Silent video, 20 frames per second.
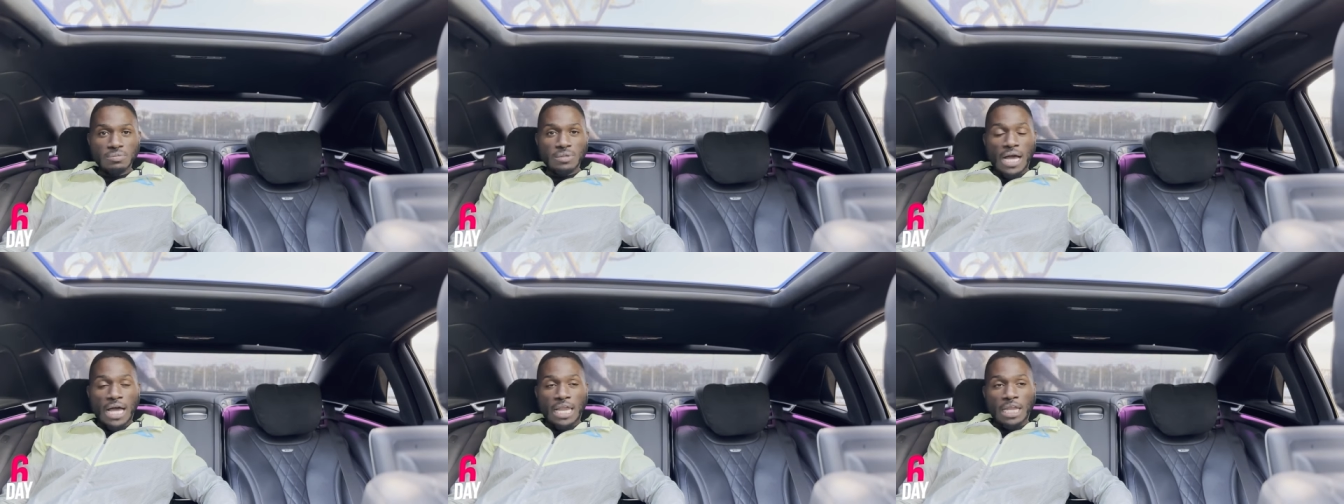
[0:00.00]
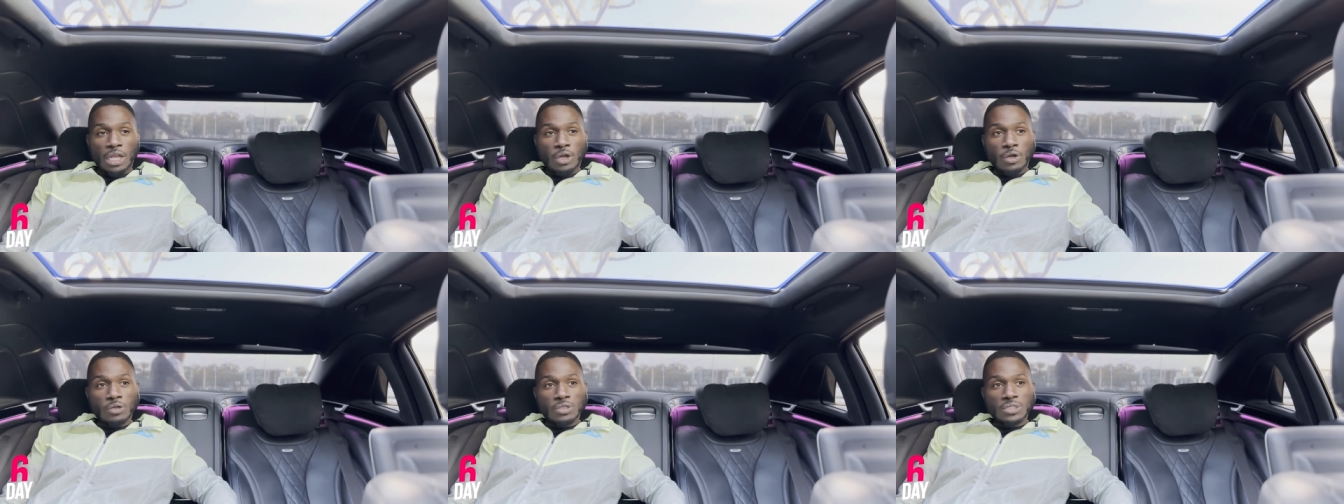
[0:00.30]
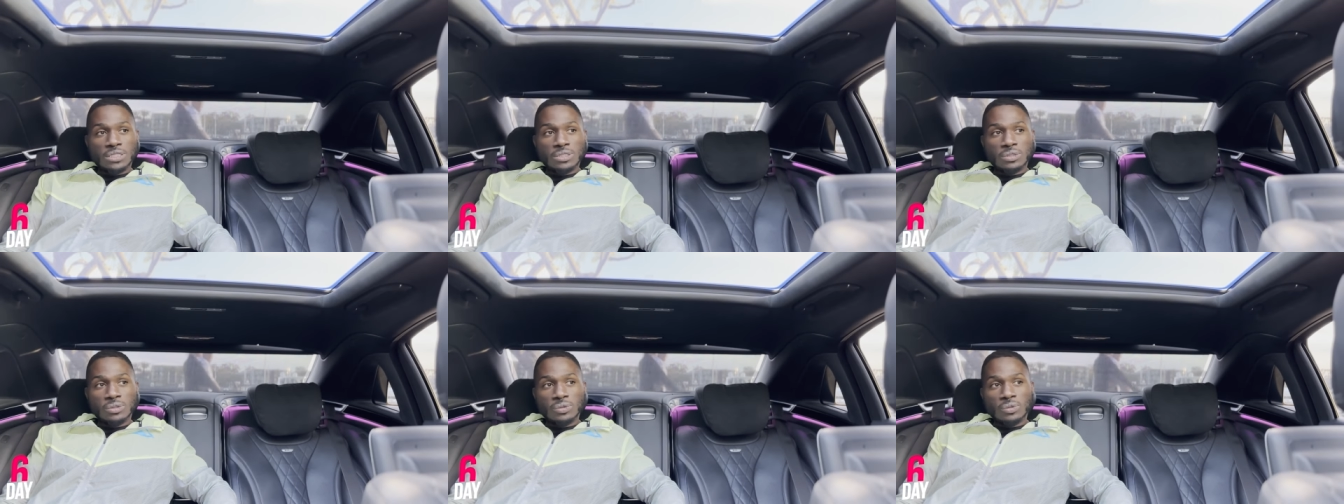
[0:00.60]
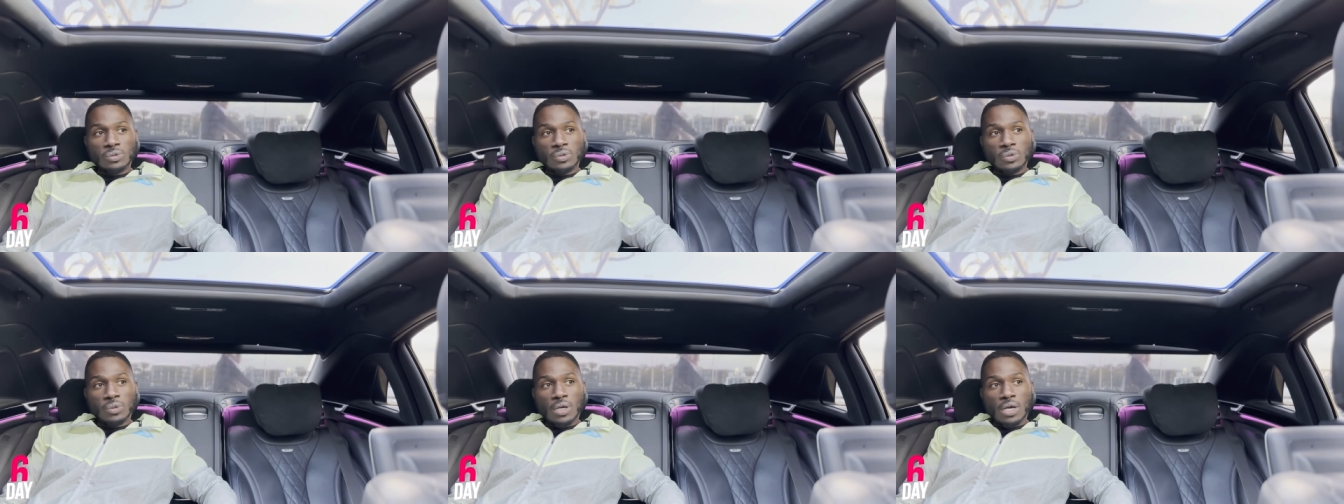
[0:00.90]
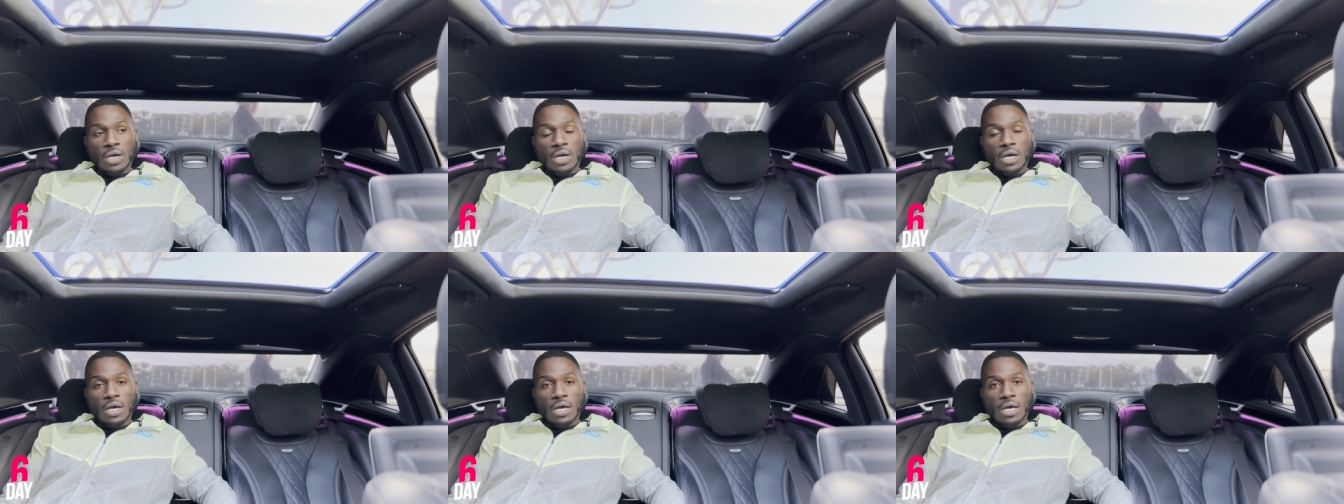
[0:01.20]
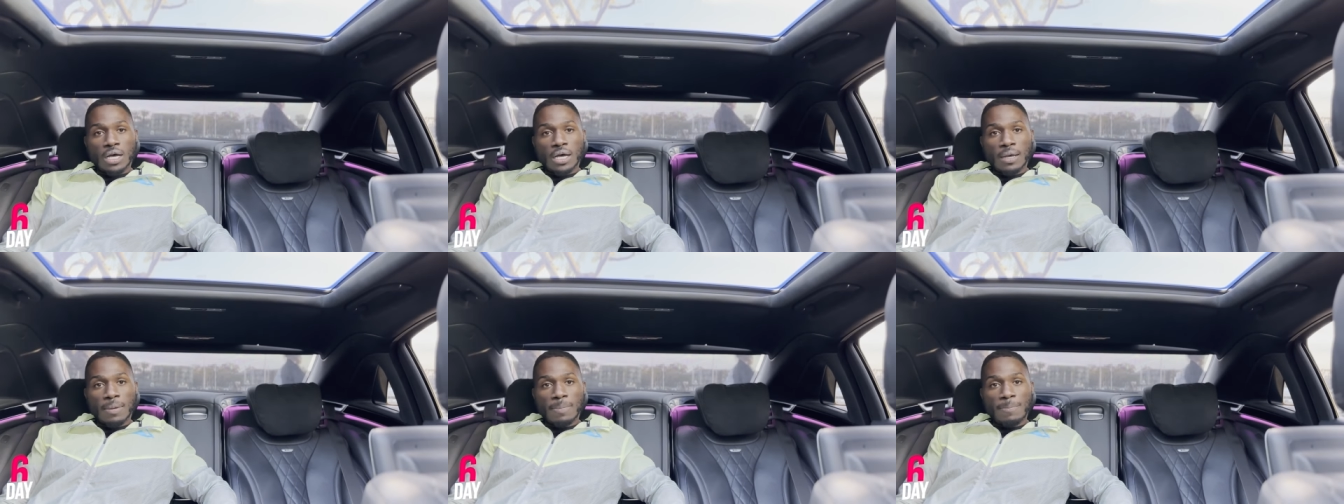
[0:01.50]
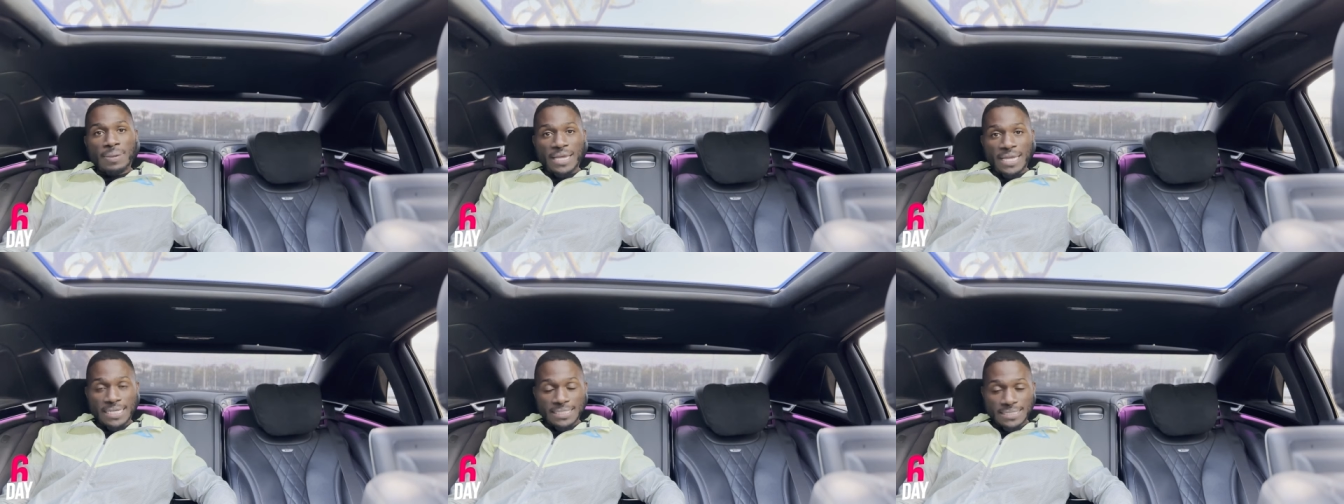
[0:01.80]
I learned to uh,
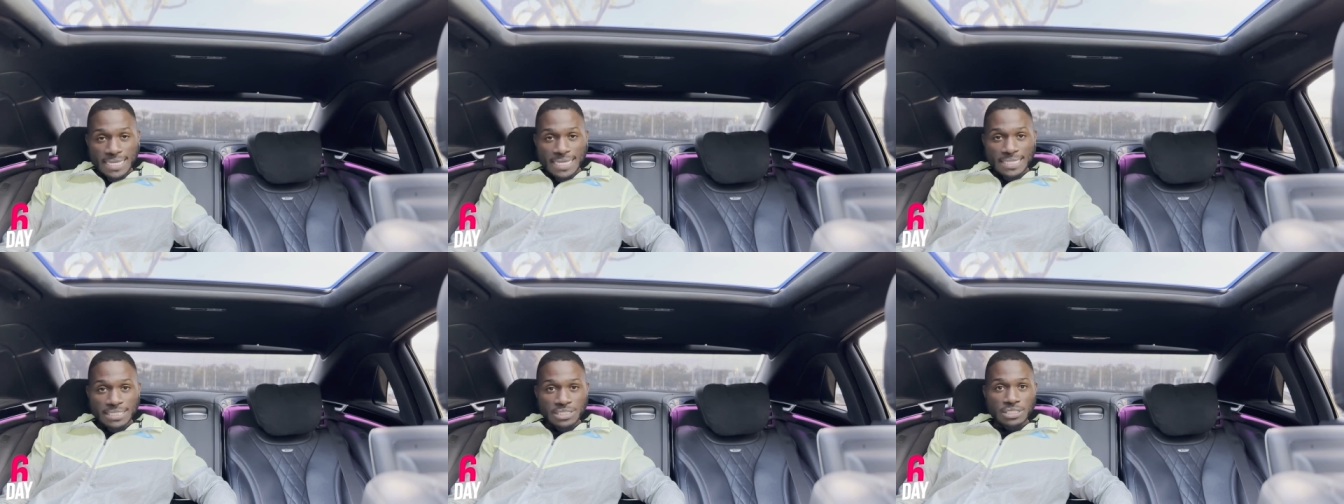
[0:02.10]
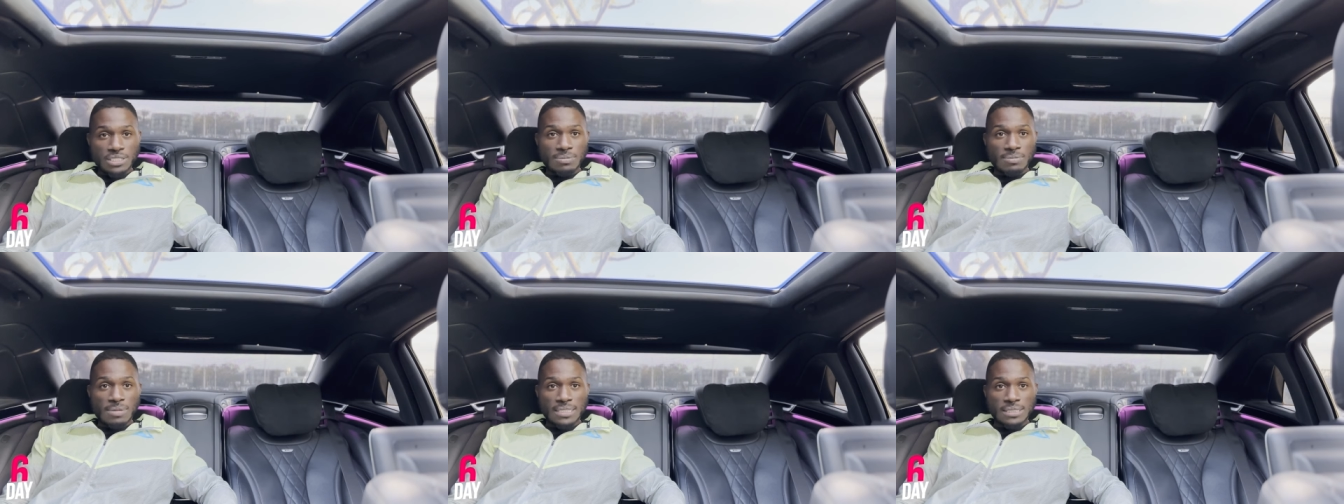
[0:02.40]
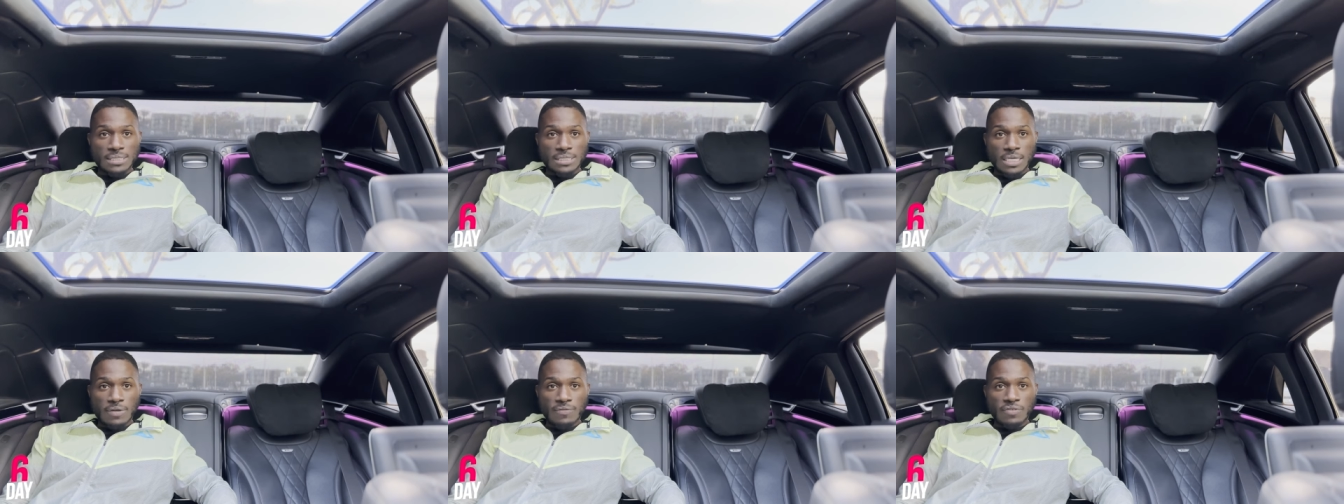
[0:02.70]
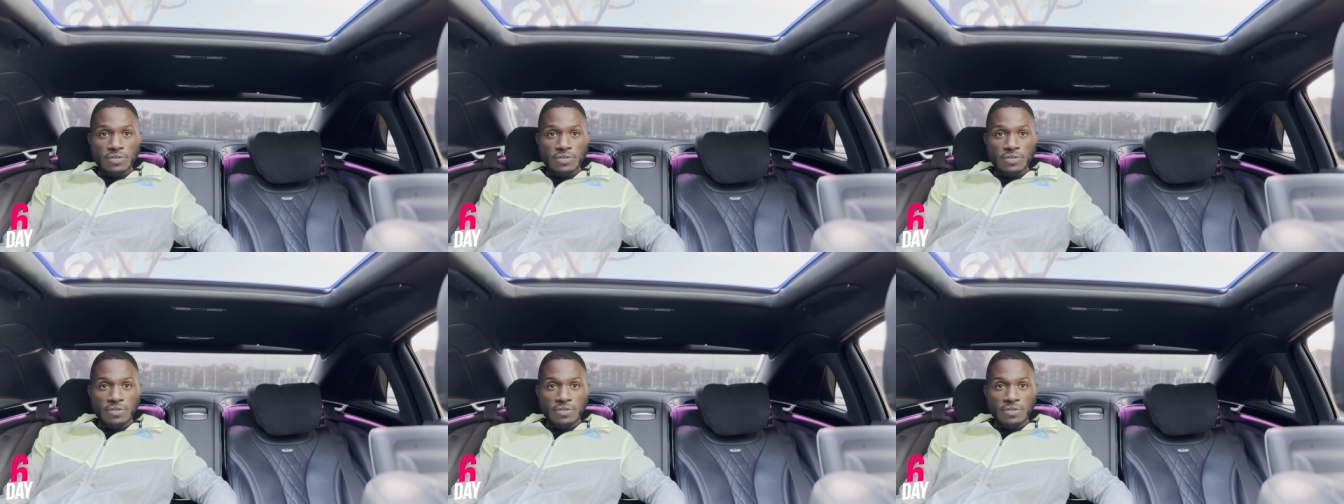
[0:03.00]
pay attention to myself.